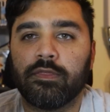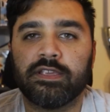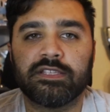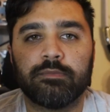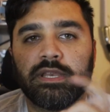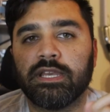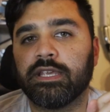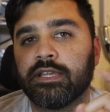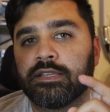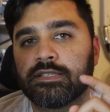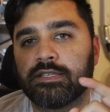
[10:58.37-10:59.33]
these Mini
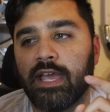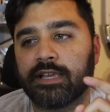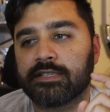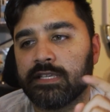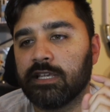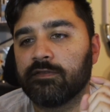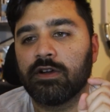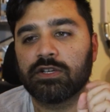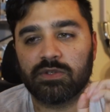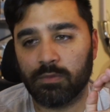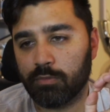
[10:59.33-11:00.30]
Instax
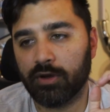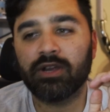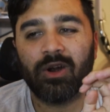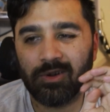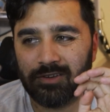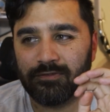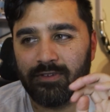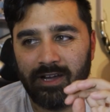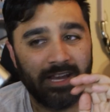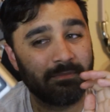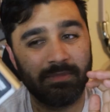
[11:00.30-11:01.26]
Evos were pretty hard to find